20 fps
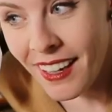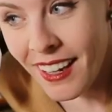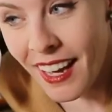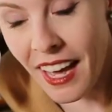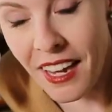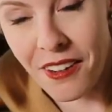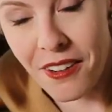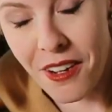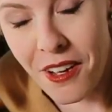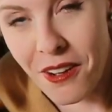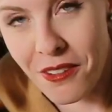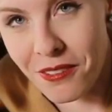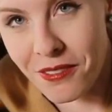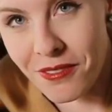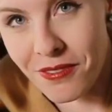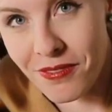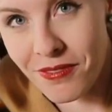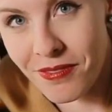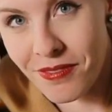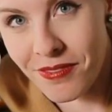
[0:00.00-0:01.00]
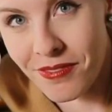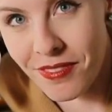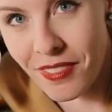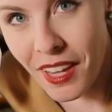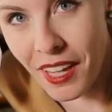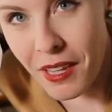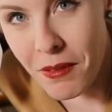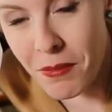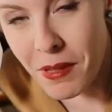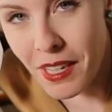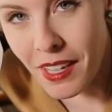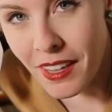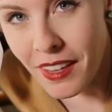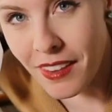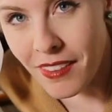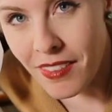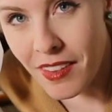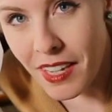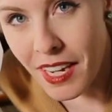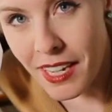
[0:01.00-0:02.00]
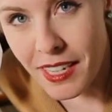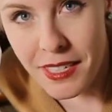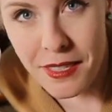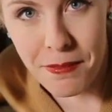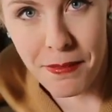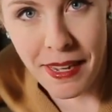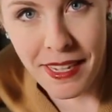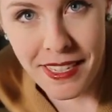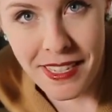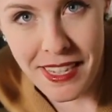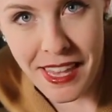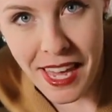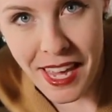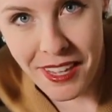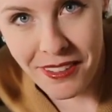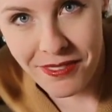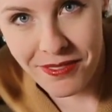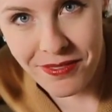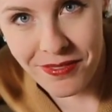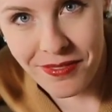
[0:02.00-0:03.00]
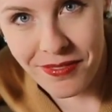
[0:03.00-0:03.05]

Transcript: I don't know, it can be the next best thing.